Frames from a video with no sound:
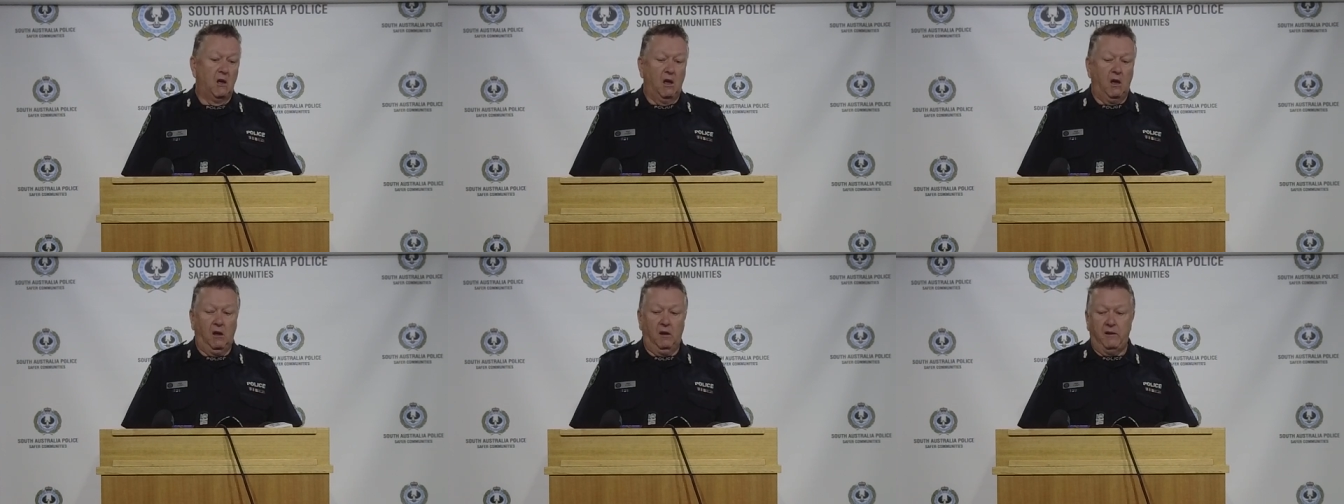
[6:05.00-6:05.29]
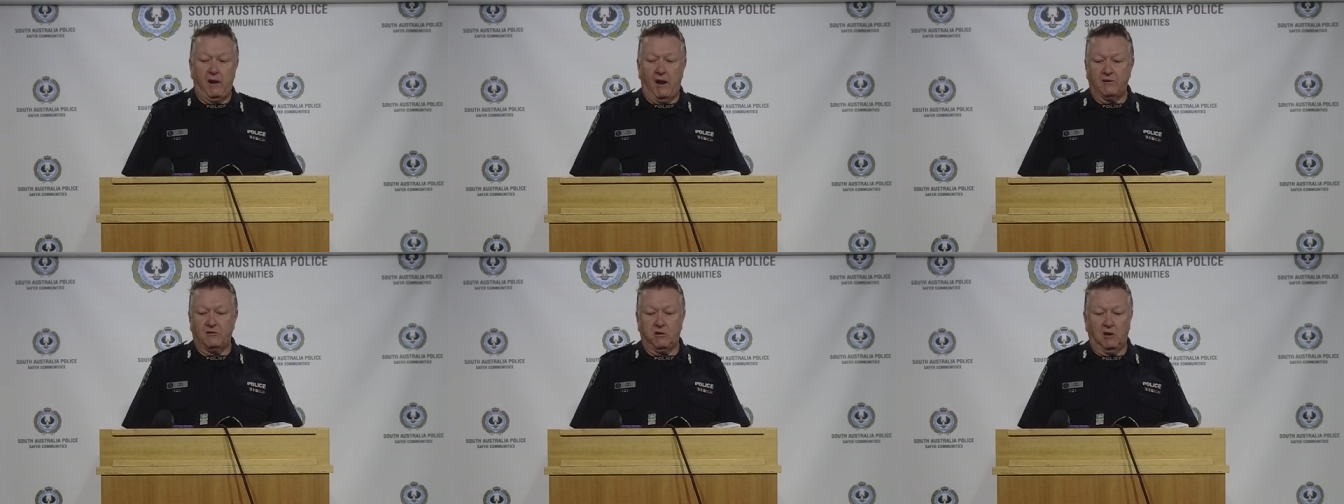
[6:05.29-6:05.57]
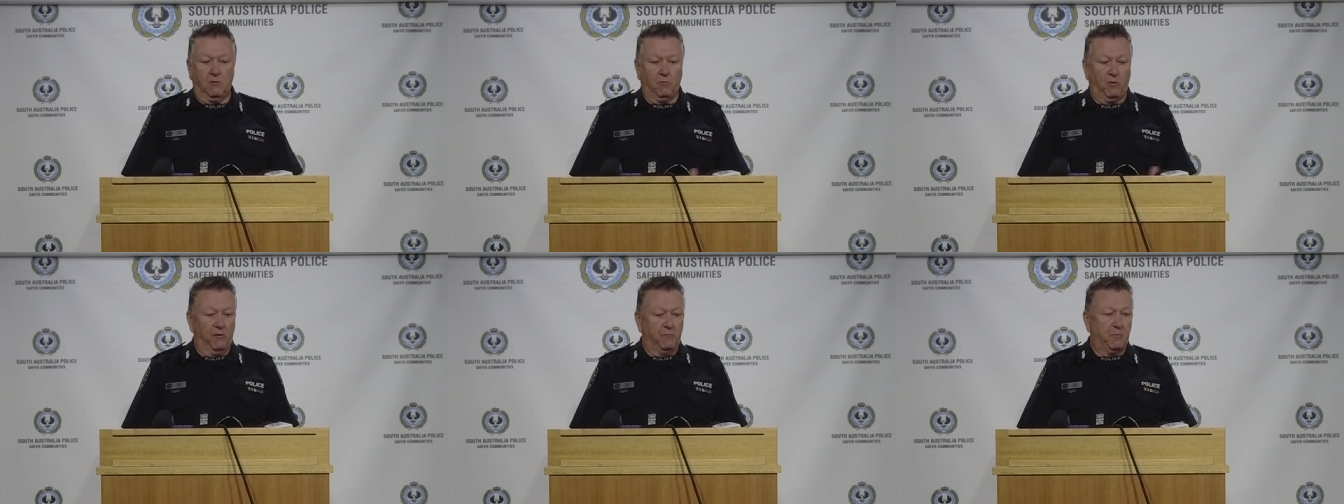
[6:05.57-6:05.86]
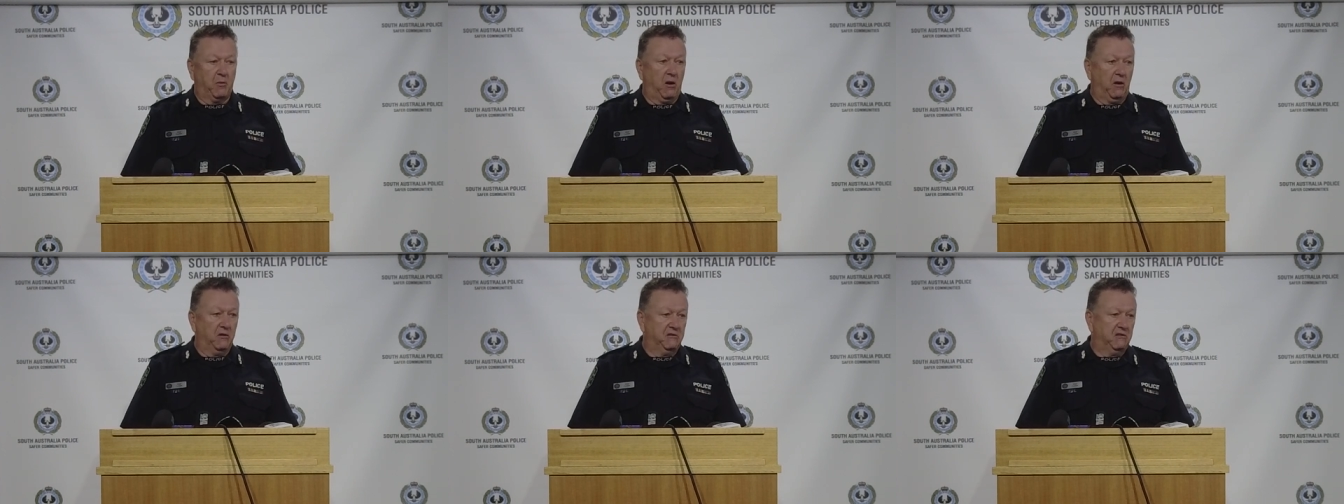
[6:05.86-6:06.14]
Naturally, we've
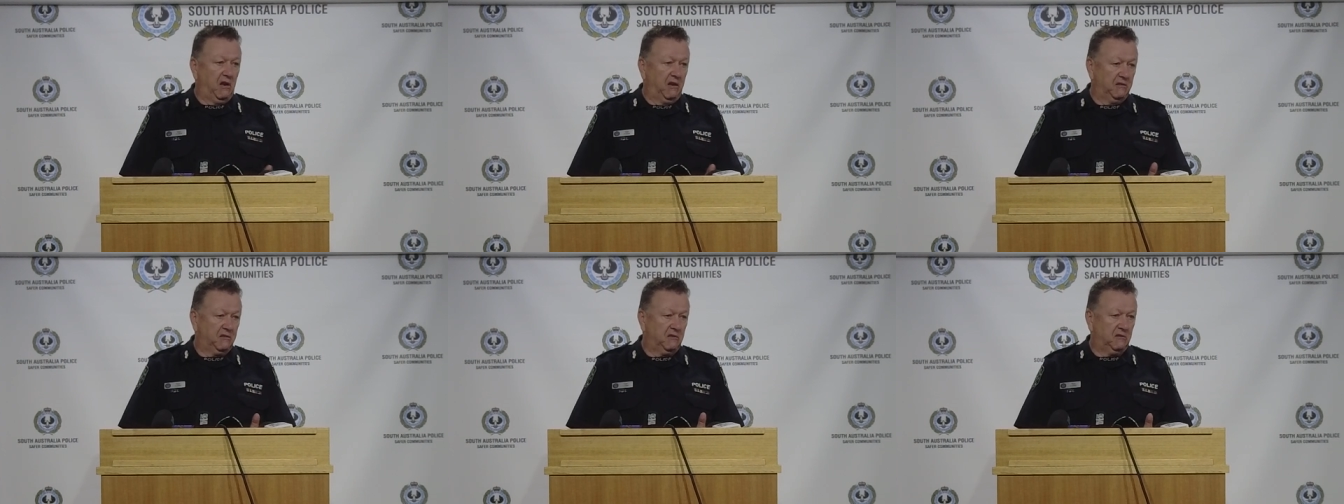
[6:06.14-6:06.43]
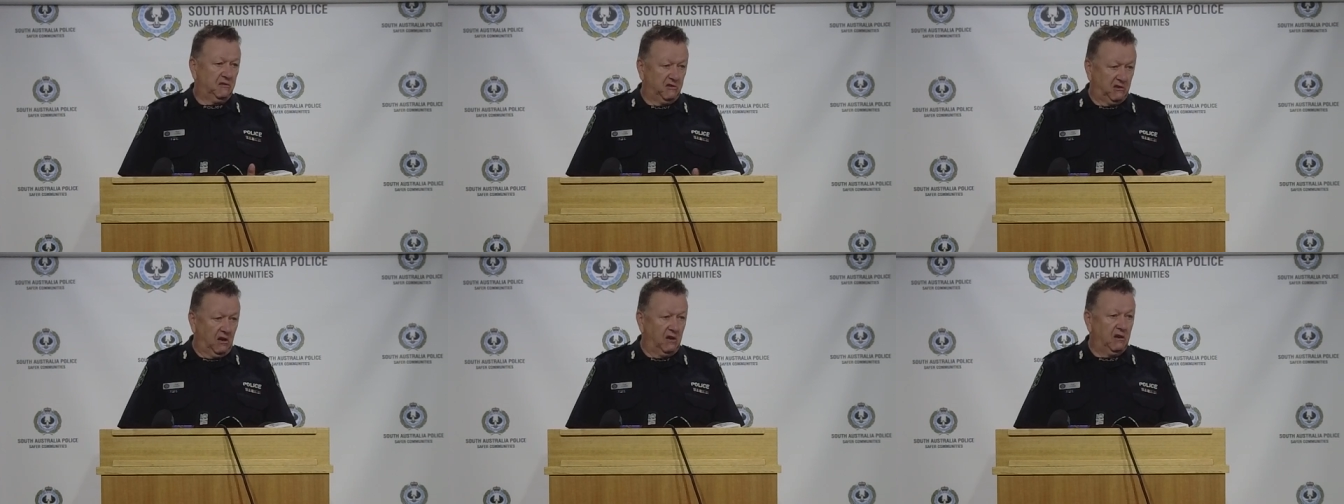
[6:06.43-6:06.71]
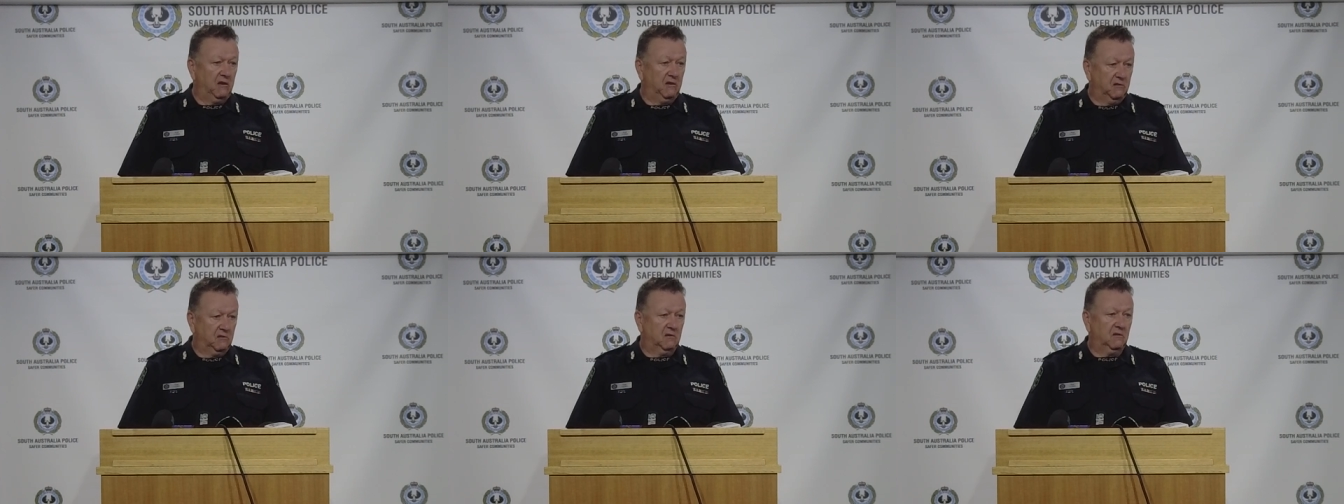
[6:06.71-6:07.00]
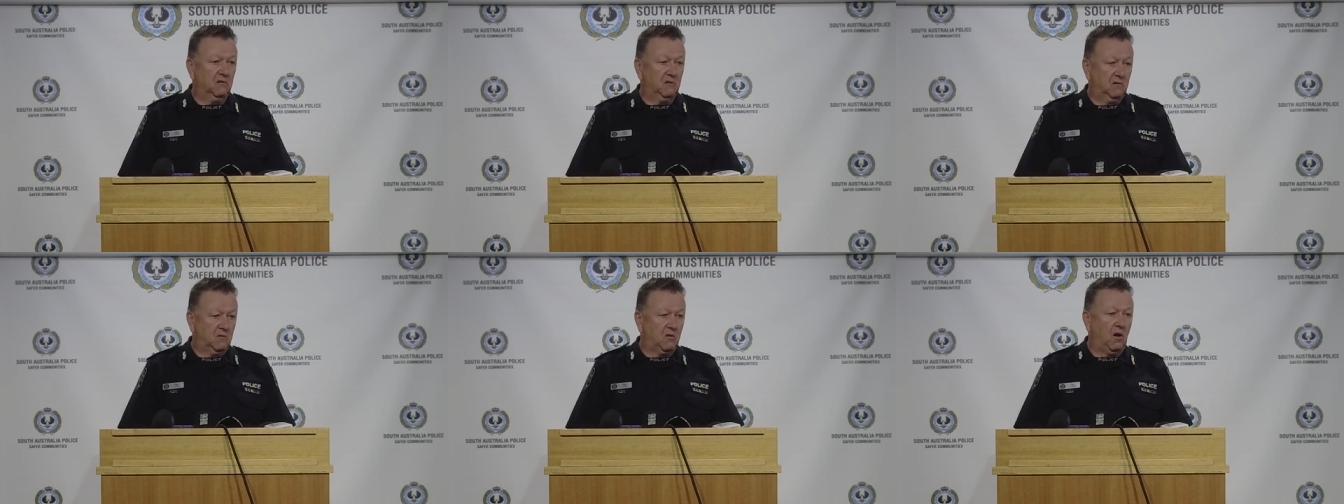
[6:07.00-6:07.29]
processed scenes,
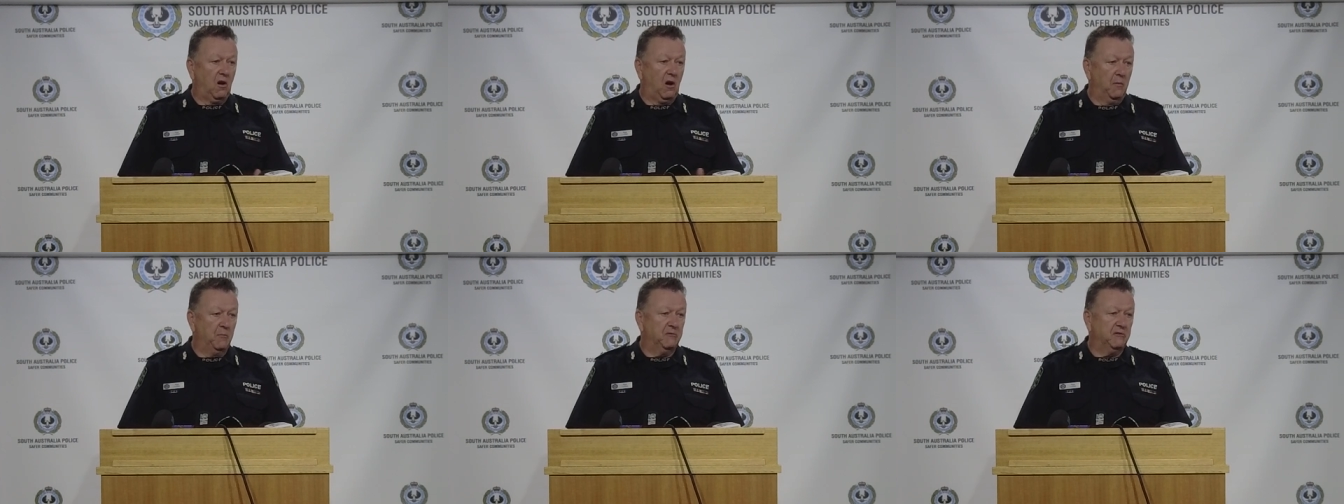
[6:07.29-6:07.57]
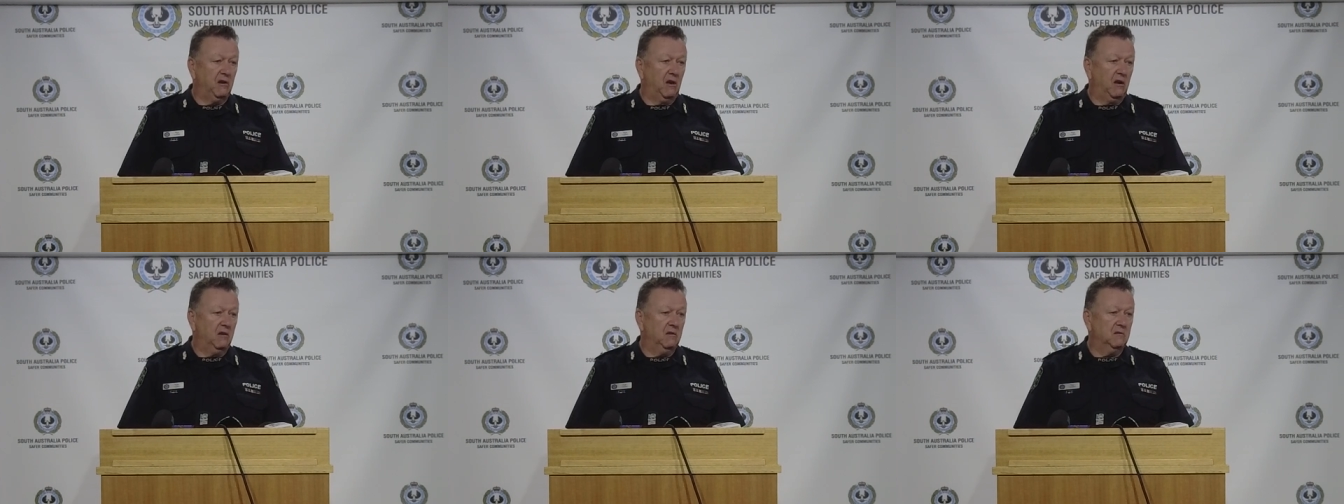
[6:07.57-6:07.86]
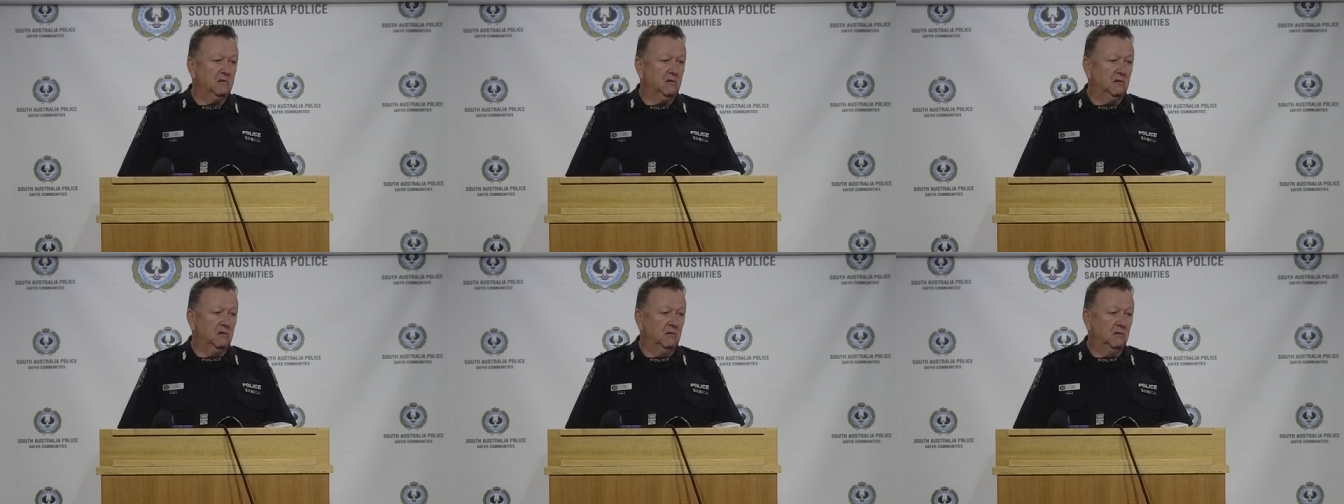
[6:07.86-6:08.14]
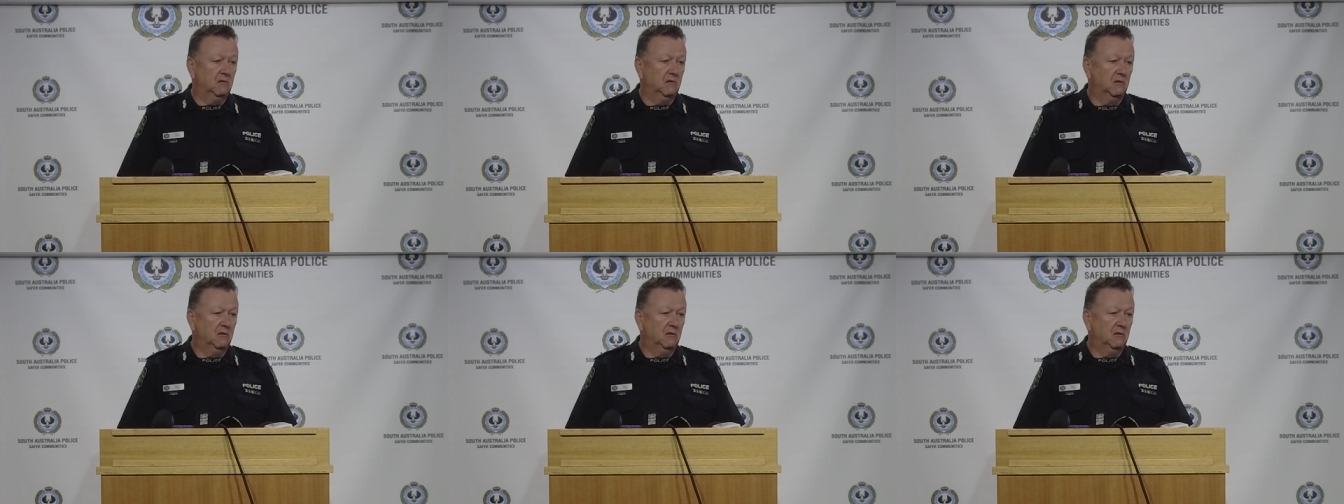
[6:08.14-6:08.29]
crime scenes.